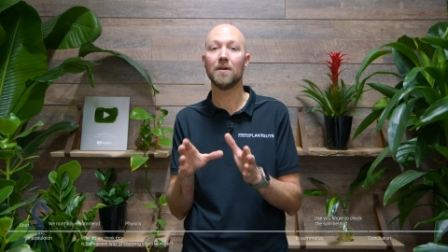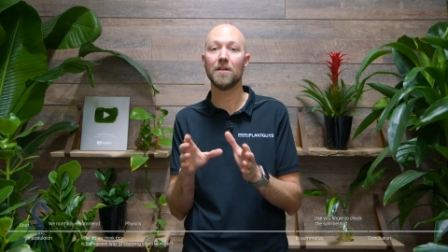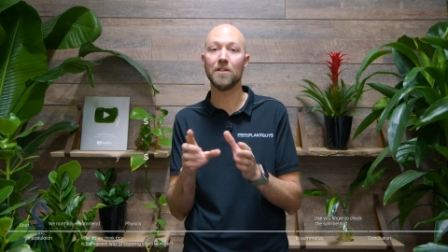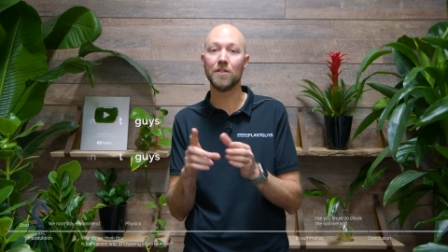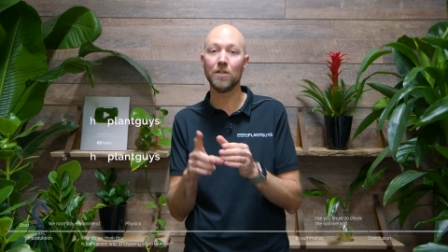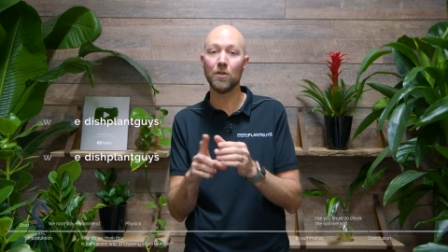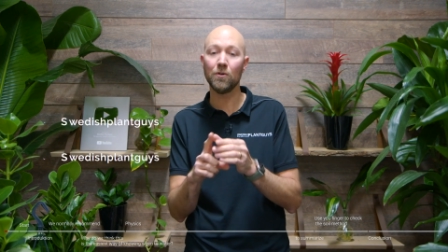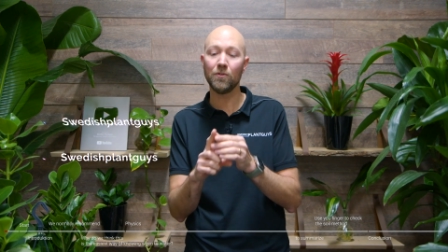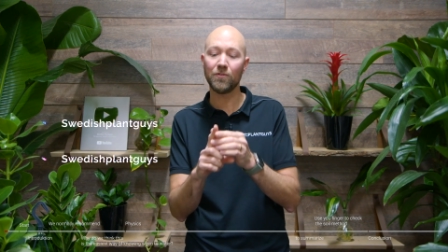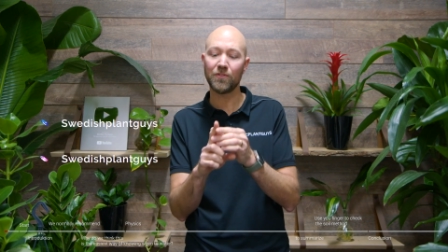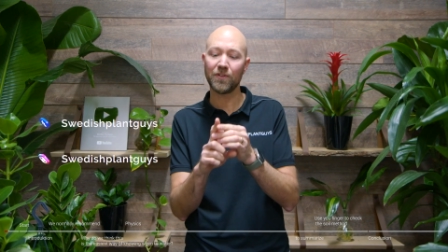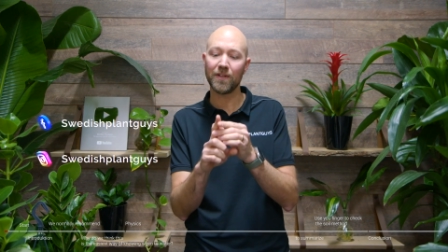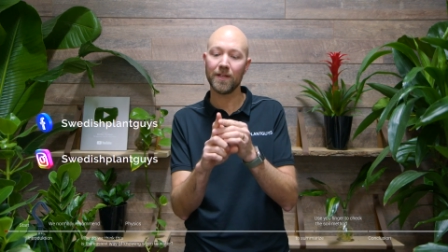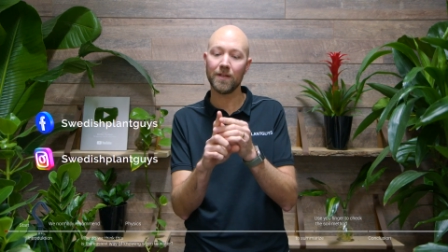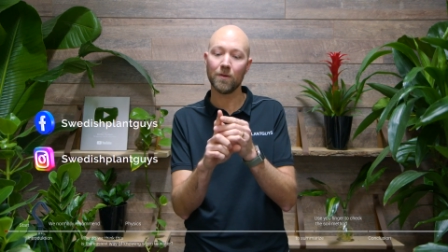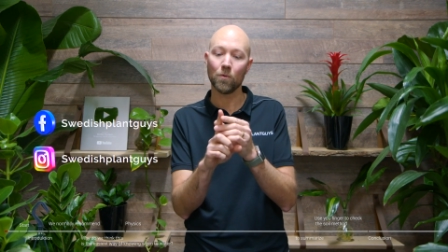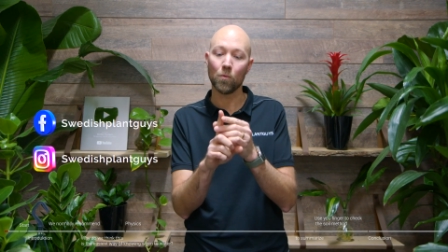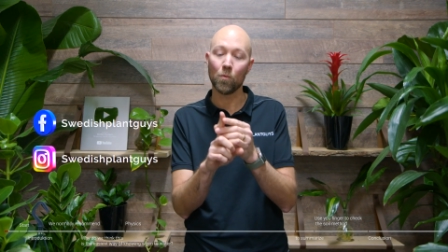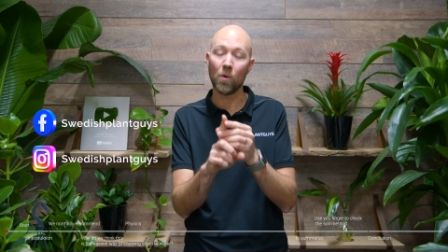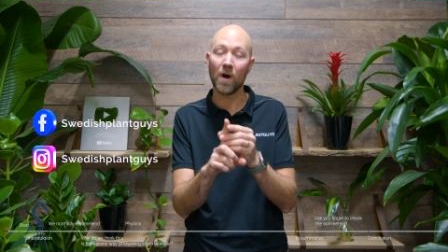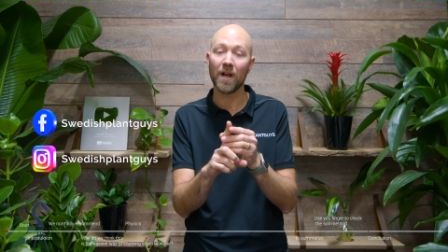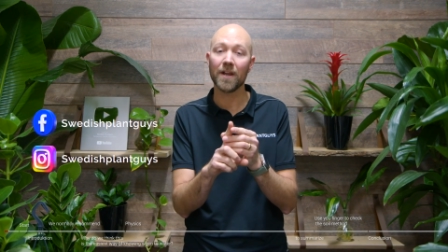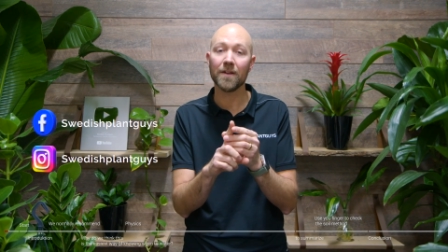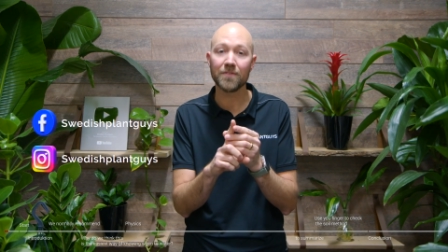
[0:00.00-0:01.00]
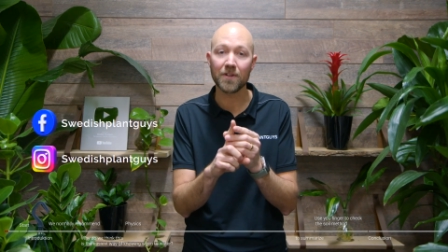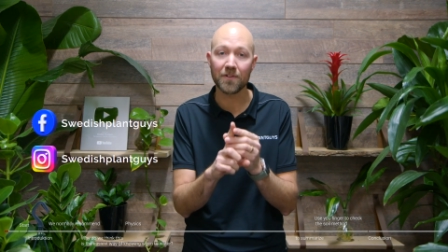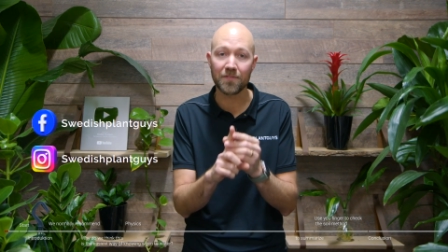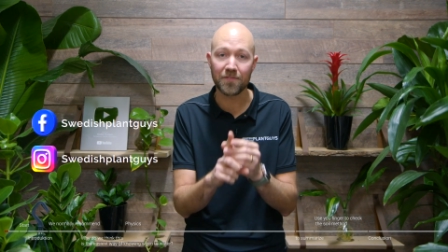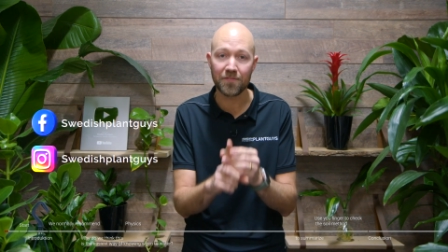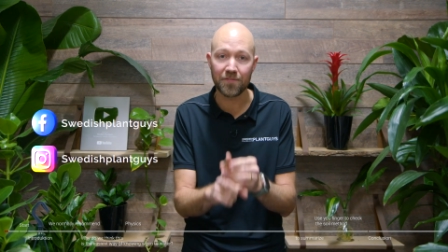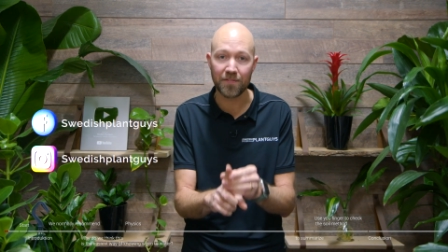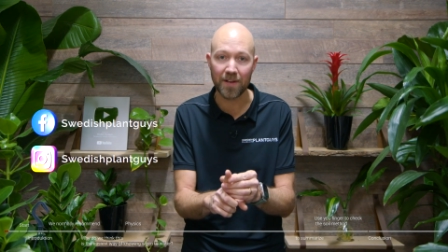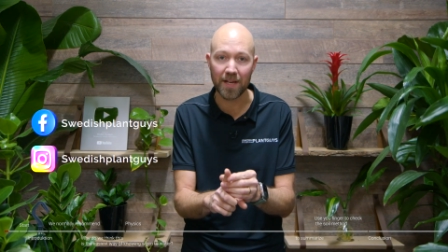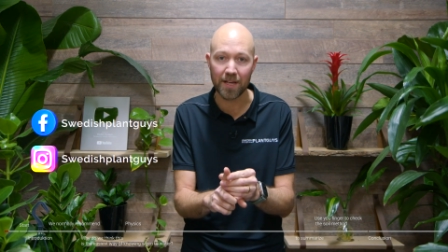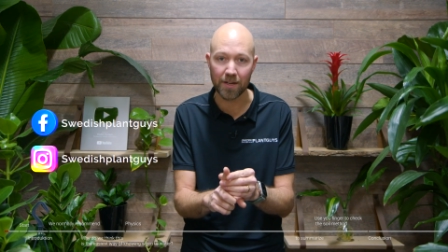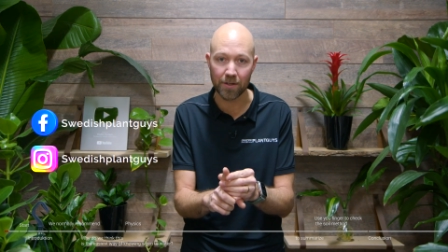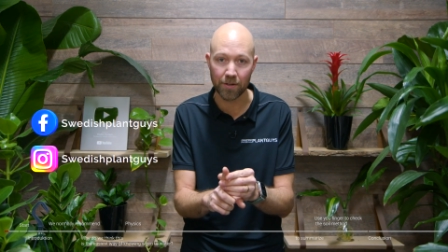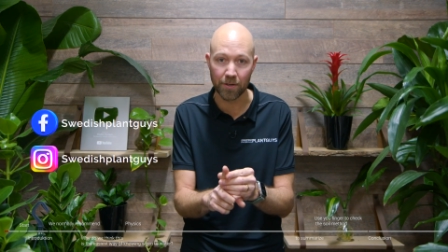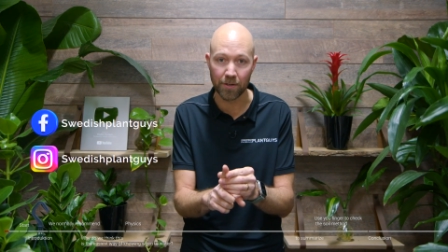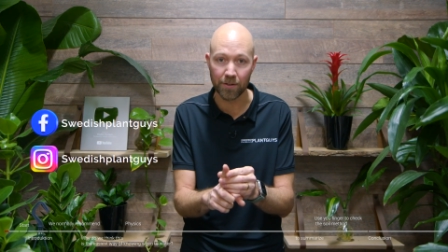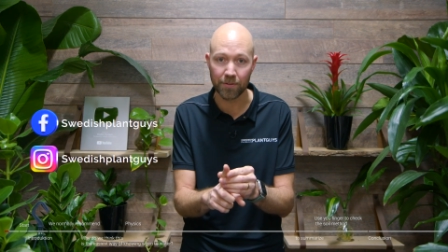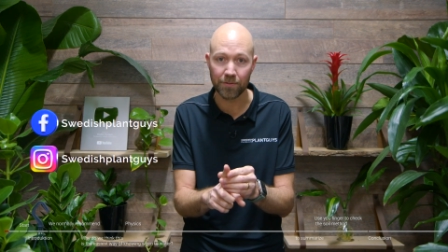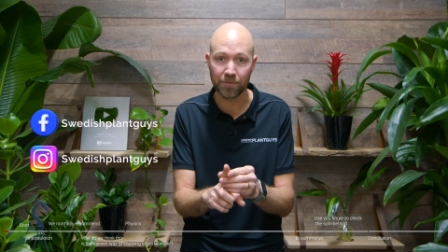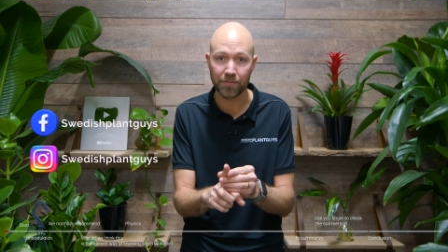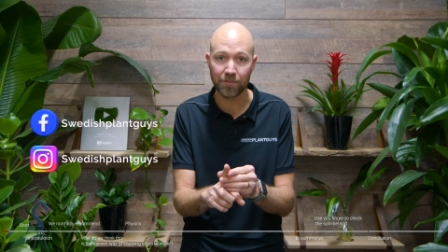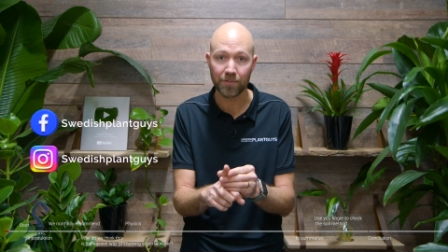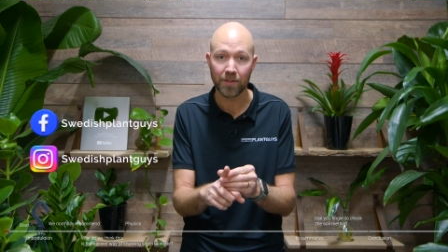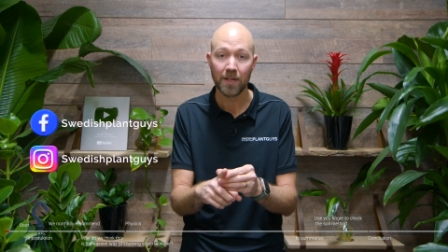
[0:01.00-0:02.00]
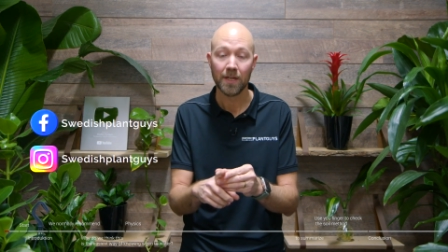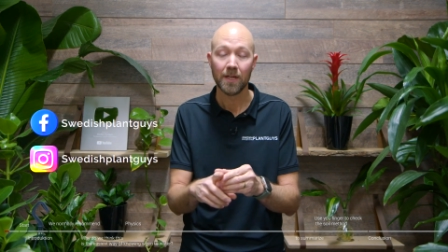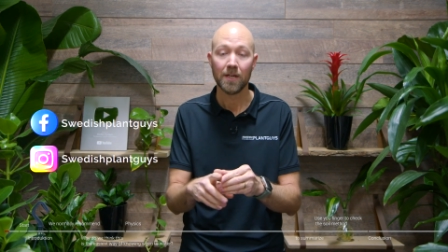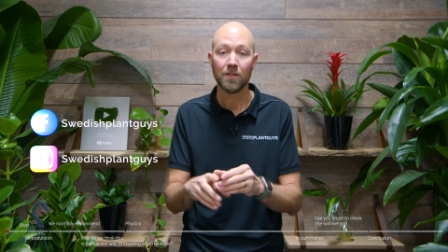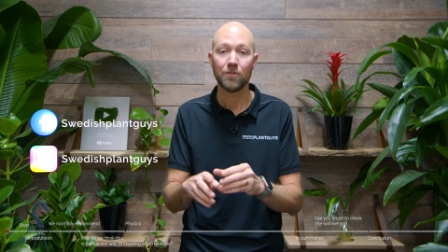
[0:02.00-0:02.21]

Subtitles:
using one of your fingers